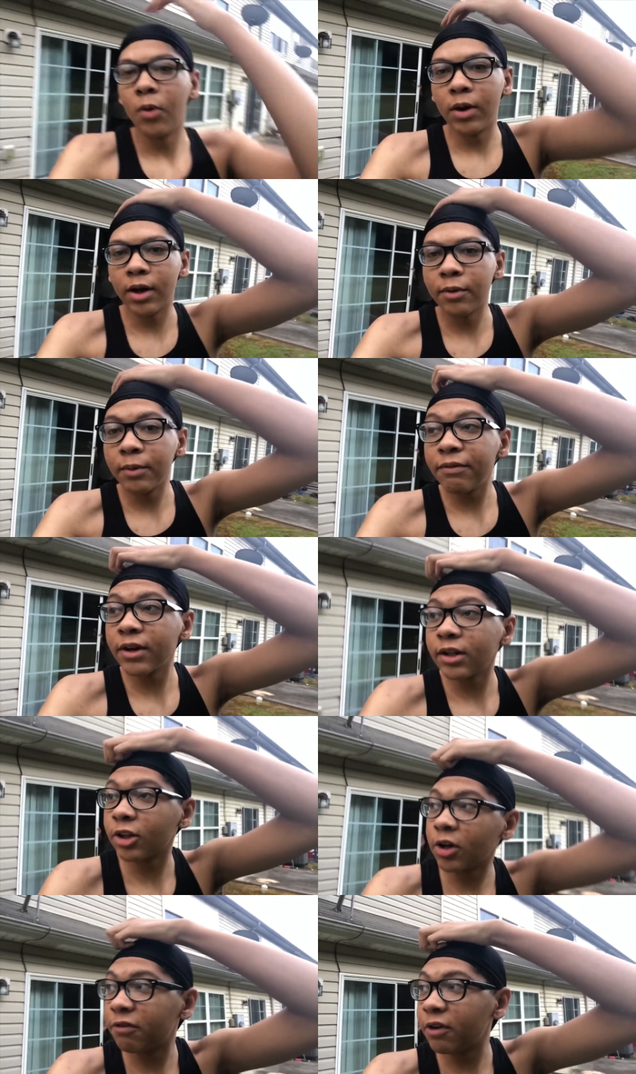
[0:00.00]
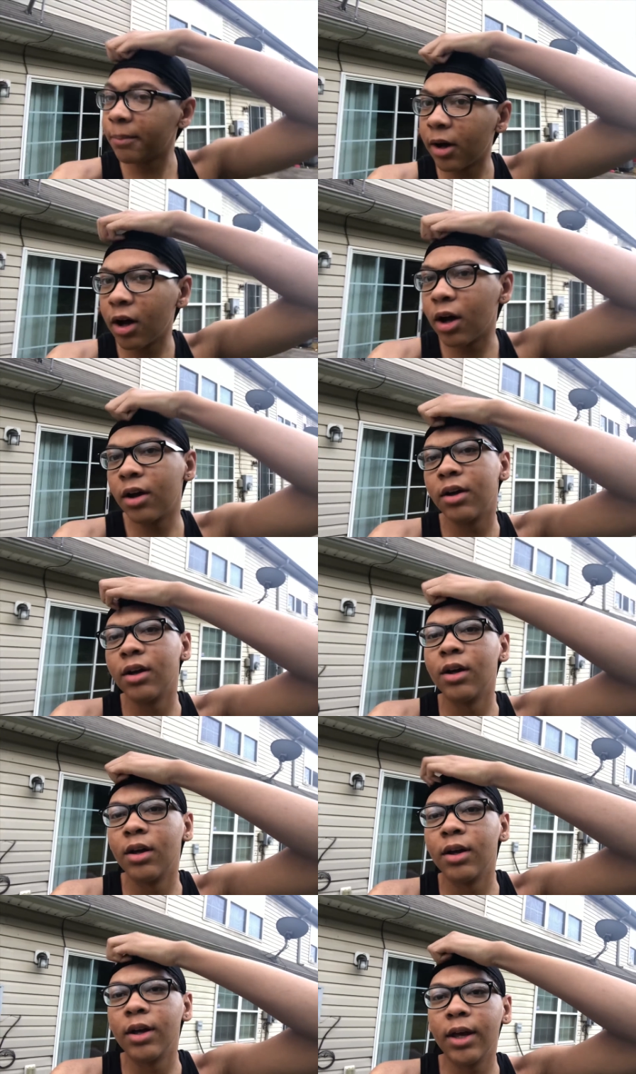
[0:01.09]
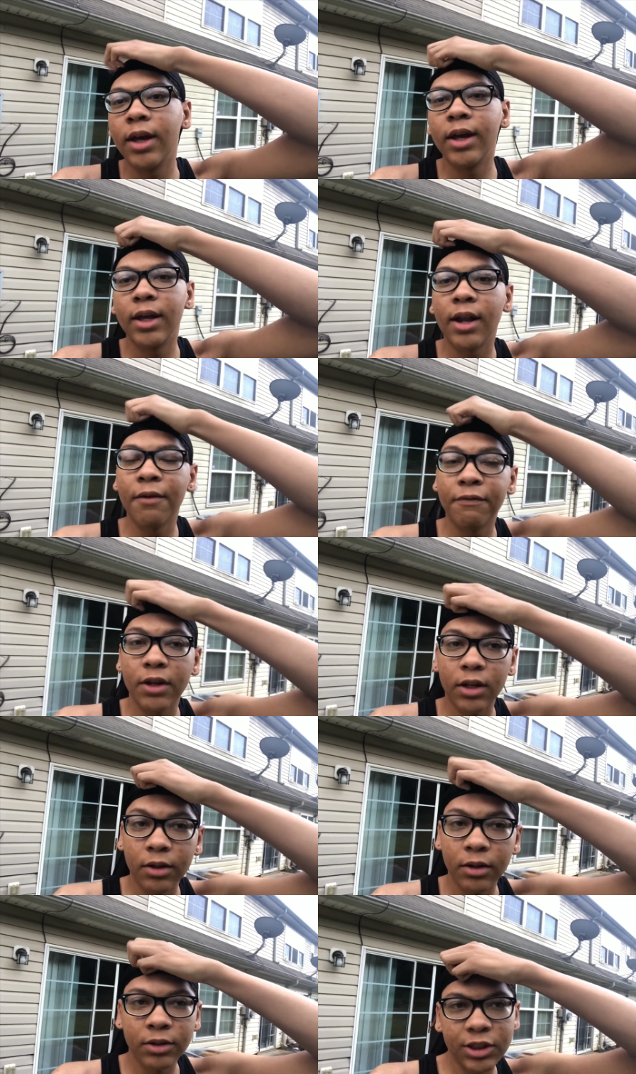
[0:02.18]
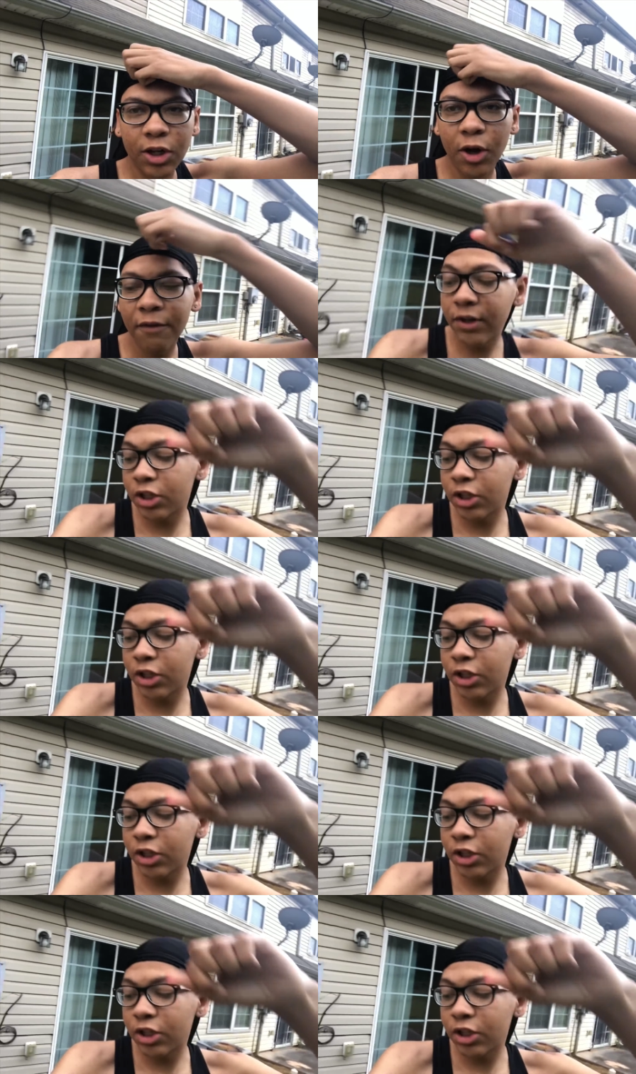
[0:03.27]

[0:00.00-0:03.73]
Well, we finna throw the football. And I'm finna show